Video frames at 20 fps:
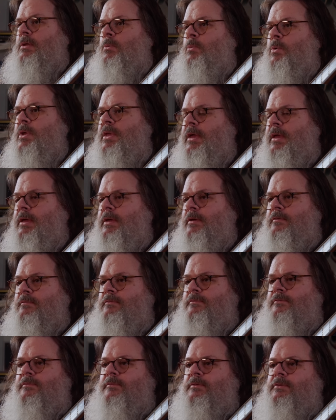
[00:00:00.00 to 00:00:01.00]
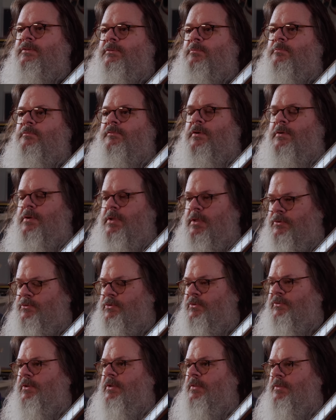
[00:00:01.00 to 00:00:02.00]
We have some very
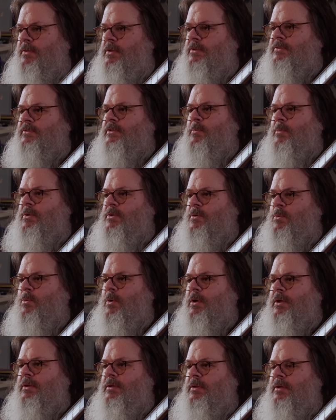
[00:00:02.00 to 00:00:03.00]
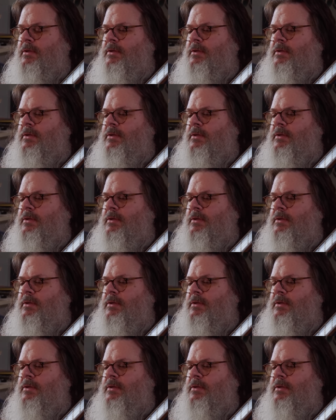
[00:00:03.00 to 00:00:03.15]
interesting things coming your way.